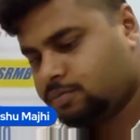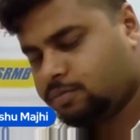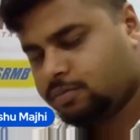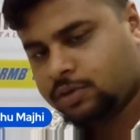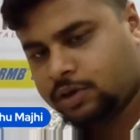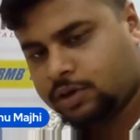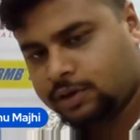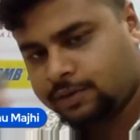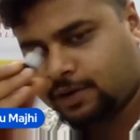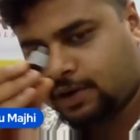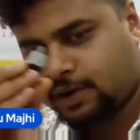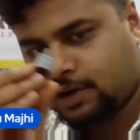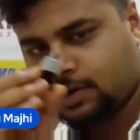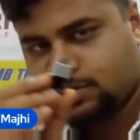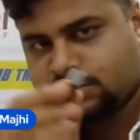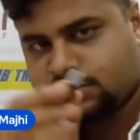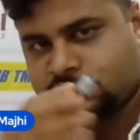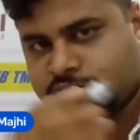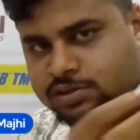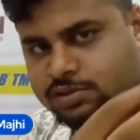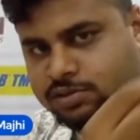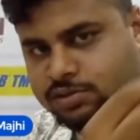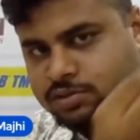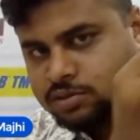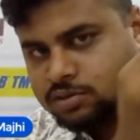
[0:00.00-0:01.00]

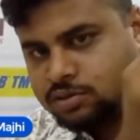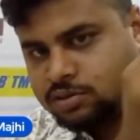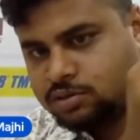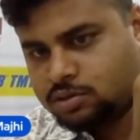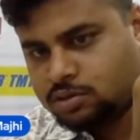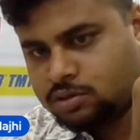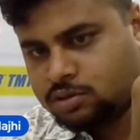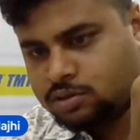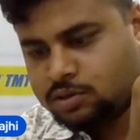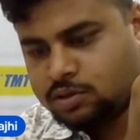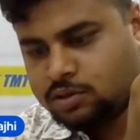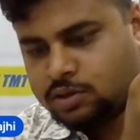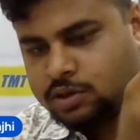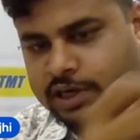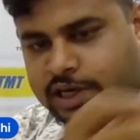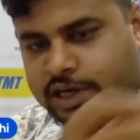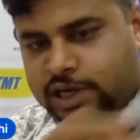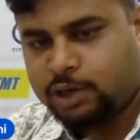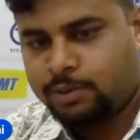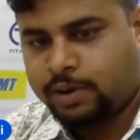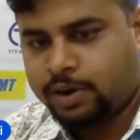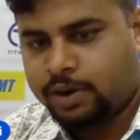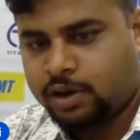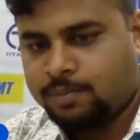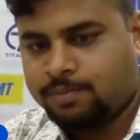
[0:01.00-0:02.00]
device
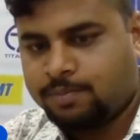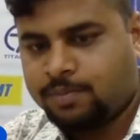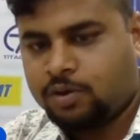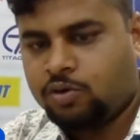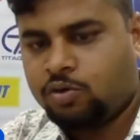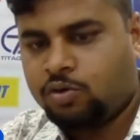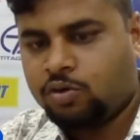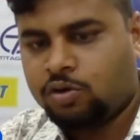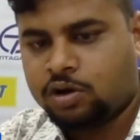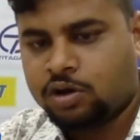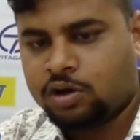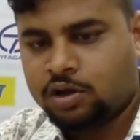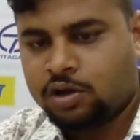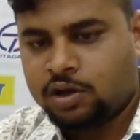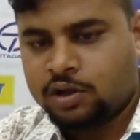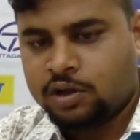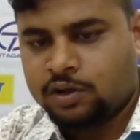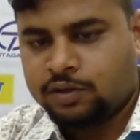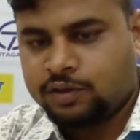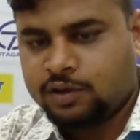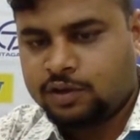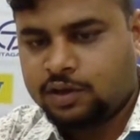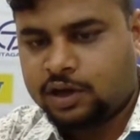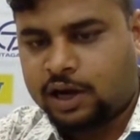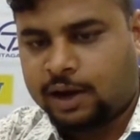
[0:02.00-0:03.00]
into my computer, look,
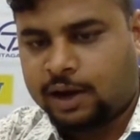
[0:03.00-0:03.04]
the